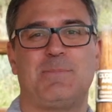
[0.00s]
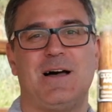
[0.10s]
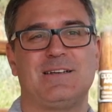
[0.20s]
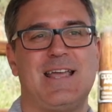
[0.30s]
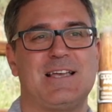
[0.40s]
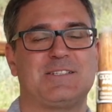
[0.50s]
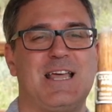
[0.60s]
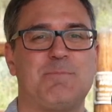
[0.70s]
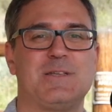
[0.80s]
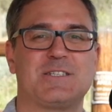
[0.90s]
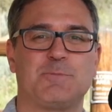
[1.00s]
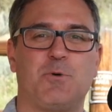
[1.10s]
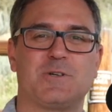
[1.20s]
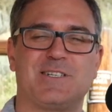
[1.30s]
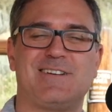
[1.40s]
podcast app that
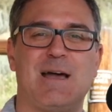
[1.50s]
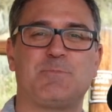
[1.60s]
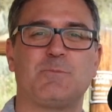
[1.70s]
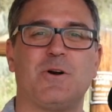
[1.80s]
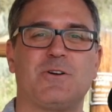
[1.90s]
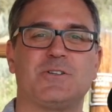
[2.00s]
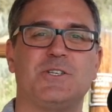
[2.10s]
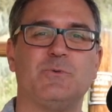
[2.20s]
supports chapter markers,